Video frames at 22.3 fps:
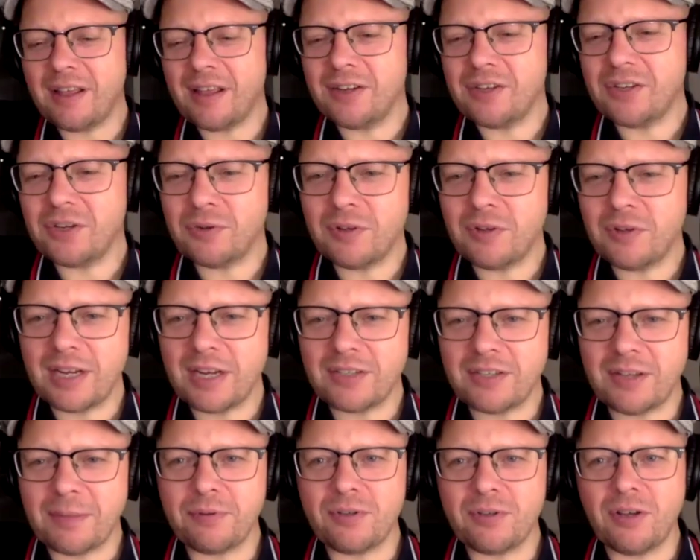until the
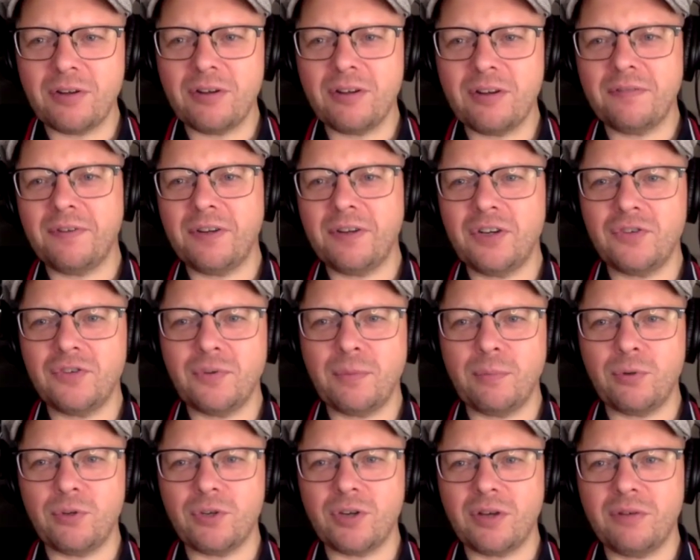next episode of the Finnish
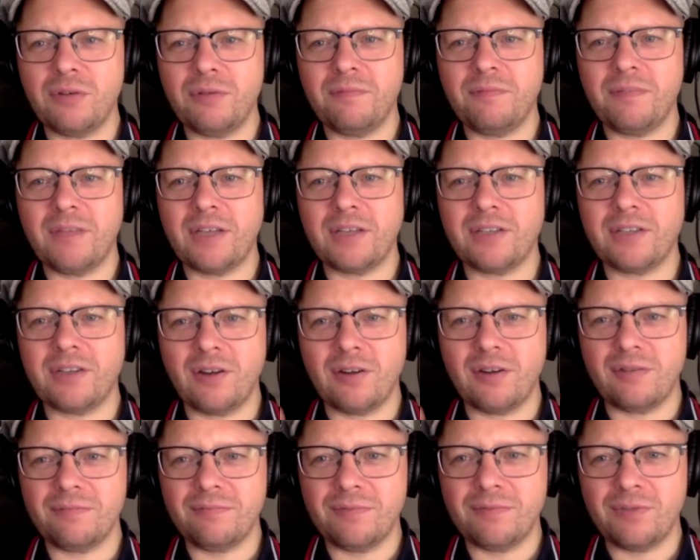Football Show, thanks a
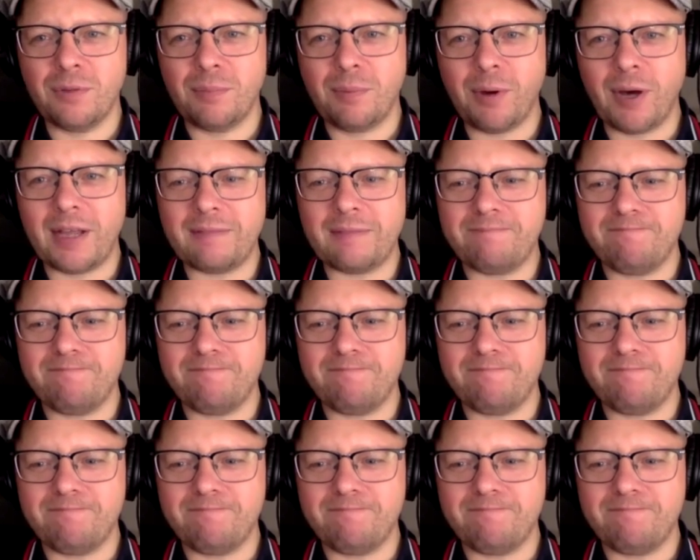lot. Goodbye.